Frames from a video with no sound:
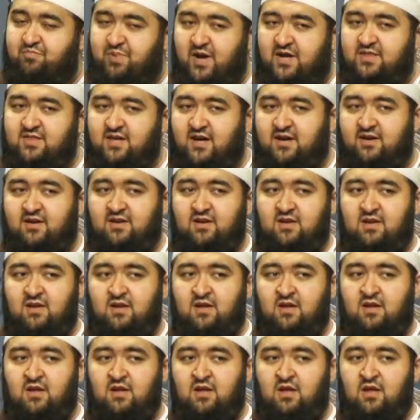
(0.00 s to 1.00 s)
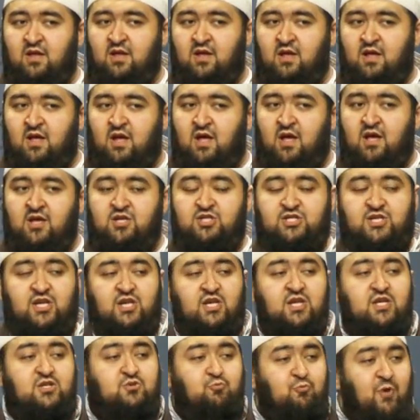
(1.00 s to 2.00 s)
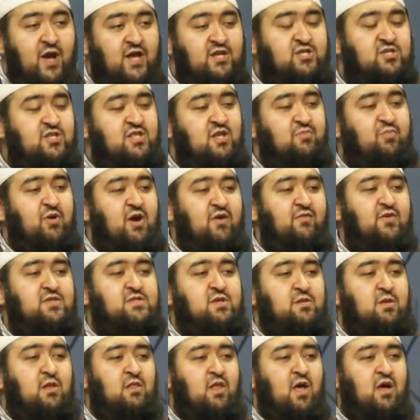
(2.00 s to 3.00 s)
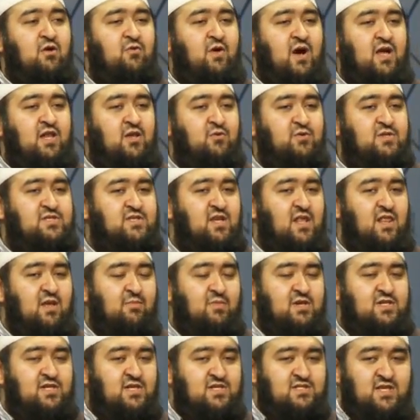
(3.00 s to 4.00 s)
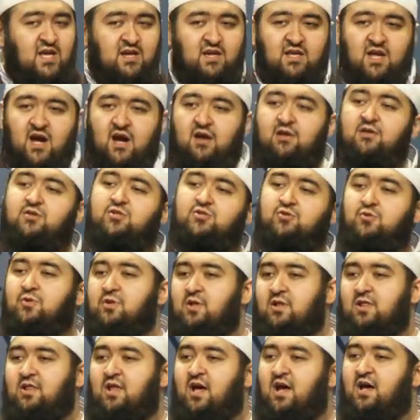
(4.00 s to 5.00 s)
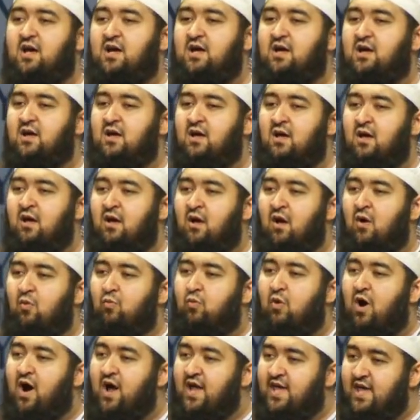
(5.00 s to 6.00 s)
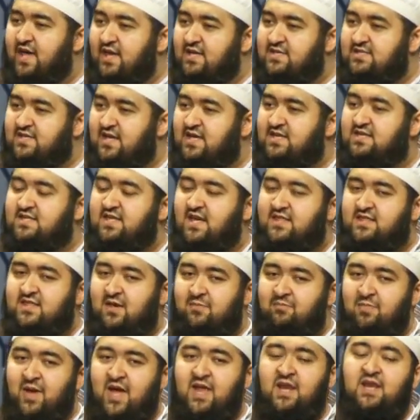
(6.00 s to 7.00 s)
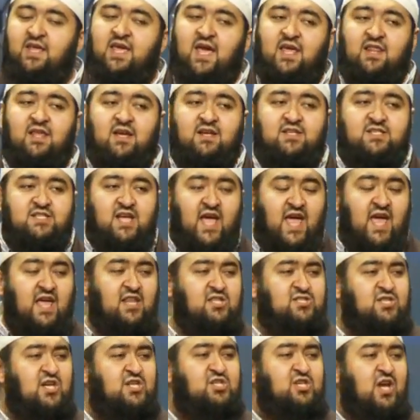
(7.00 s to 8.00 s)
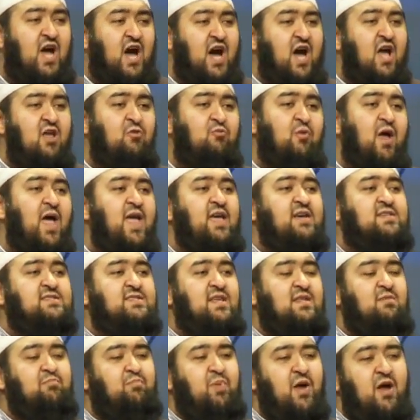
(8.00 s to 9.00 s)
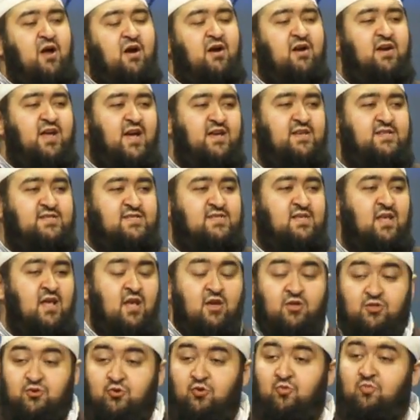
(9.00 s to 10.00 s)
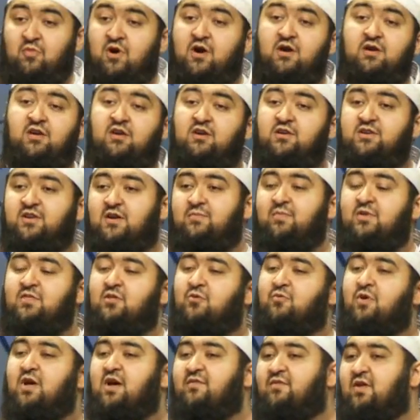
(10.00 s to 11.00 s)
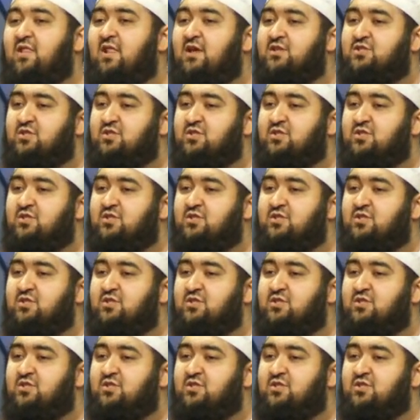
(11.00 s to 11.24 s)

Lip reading: Badr, she went to the Prophet sallallahu alaihi wasallam and she said, Ya Rasulullah, why is it that the men can attain such high ranks in paradise through martyrdom in the way of Allah